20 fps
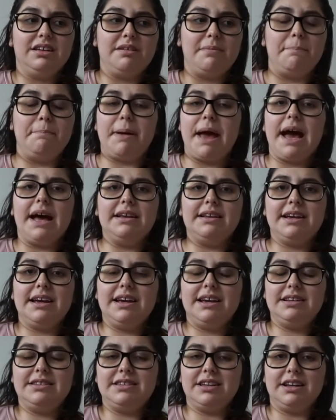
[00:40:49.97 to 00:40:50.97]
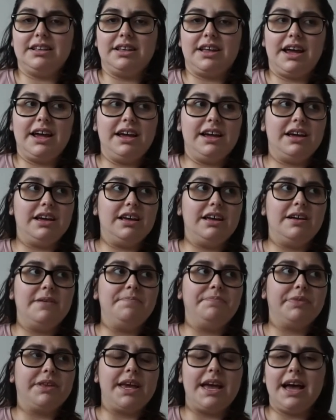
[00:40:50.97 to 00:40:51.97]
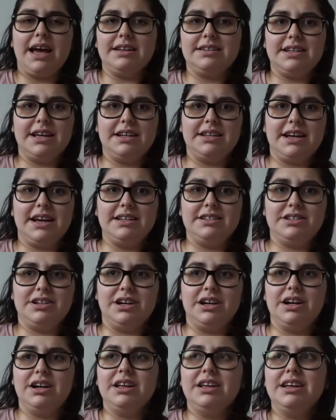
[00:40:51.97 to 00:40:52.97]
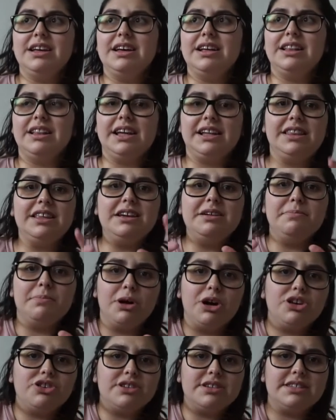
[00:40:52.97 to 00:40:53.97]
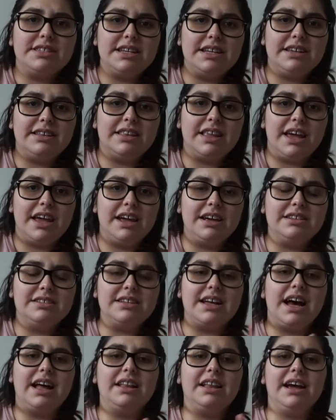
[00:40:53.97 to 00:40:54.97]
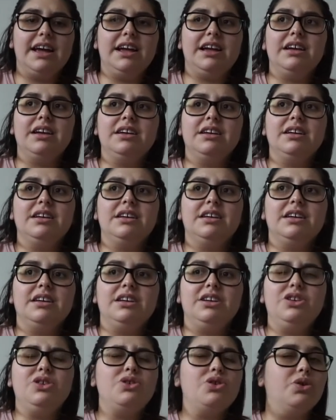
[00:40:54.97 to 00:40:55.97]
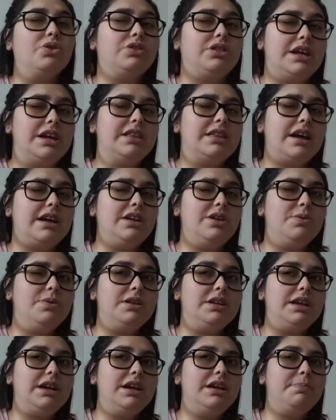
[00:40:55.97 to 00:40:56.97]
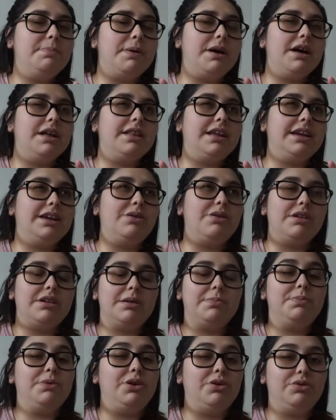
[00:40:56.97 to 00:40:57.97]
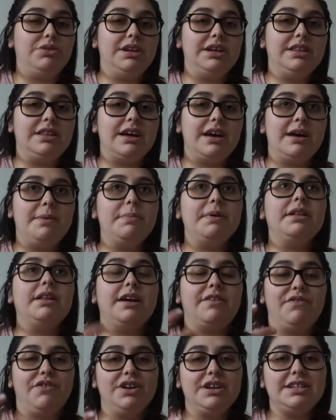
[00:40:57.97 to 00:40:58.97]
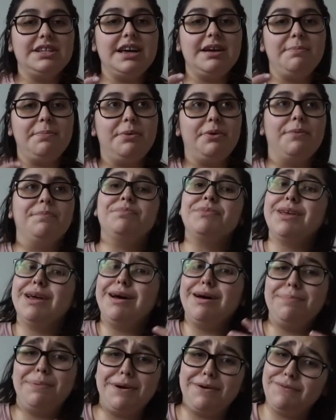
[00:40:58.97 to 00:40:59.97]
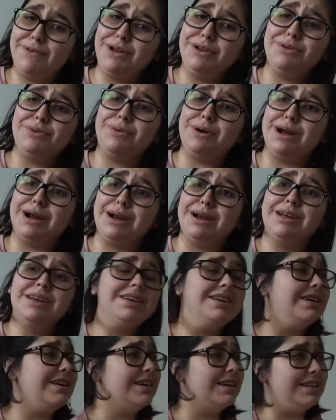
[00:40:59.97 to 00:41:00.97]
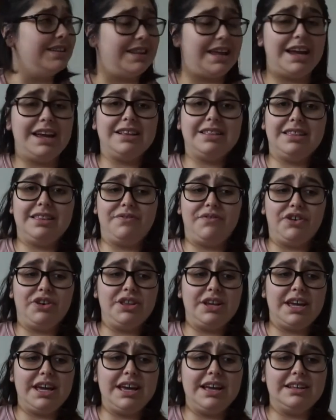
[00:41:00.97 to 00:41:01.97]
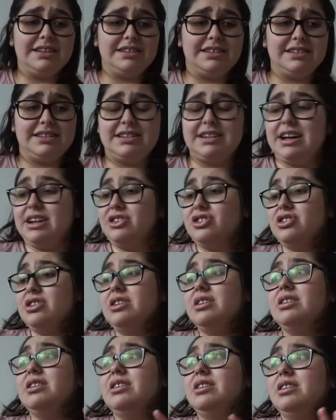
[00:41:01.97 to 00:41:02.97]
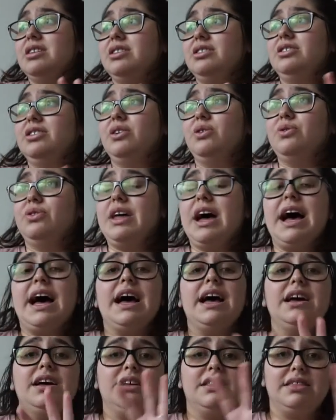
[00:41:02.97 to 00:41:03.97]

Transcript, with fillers: Band-Aids and, like, hand sanitizer. Like, the emergency things that, like, you don't think that you would need, but, like, you end up using them. Like, for example, a pair of underwear, like, for the kids and such. So that,